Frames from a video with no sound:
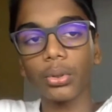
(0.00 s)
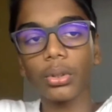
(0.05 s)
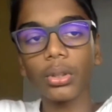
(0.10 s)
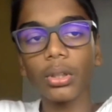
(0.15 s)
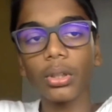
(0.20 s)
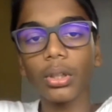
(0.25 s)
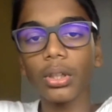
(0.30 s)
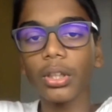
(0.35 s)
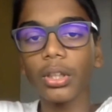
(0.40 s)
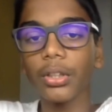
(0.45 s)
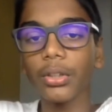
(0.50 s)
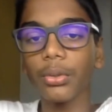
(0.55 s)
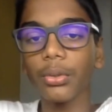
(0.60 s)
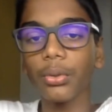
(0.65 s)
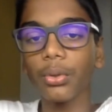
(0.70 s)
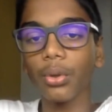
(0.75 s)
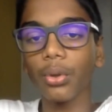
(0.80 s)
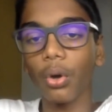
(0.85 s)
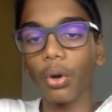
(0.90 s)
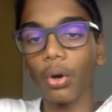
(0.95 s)

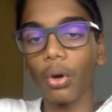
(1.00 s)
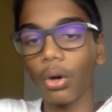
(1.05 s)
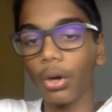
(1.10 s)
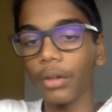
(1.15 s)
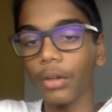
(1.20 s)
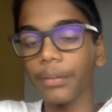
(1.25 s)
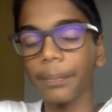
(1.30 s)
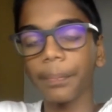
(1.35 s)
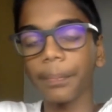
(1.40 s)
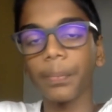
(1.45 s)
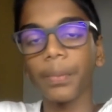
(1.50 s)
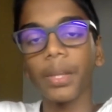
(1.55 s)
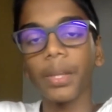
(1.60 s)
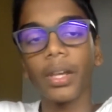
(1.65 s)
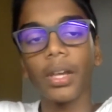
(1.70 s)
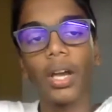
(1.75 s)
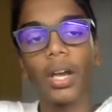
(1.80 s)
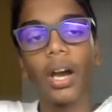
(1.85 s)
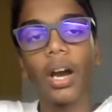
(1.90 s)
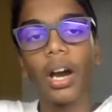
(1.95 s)
continuing on,
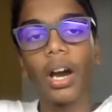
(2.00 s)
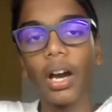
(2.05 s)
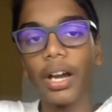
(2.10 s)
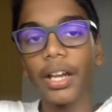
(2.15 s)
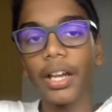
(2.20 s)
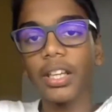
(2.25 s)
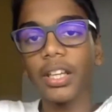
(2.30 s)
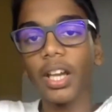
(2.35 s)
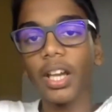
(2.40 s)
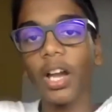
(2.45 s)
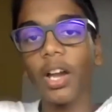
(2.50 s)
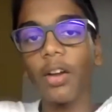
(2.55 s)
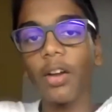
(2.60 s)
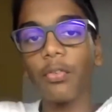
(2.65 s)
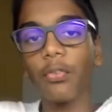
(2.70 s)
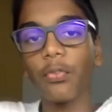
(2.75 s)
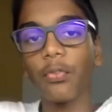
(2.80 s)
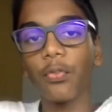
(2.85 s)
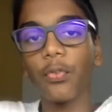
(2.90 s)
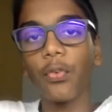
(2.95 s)
I have
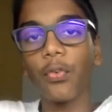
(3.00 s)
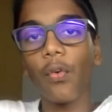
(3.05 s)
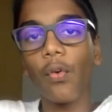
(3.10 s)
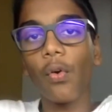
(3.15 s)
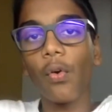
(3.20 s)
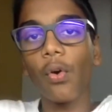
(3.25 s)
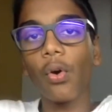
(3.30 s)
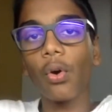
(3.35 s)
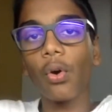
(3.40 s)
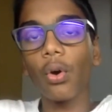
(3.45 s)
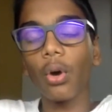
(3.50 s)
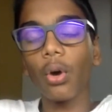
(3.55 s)
four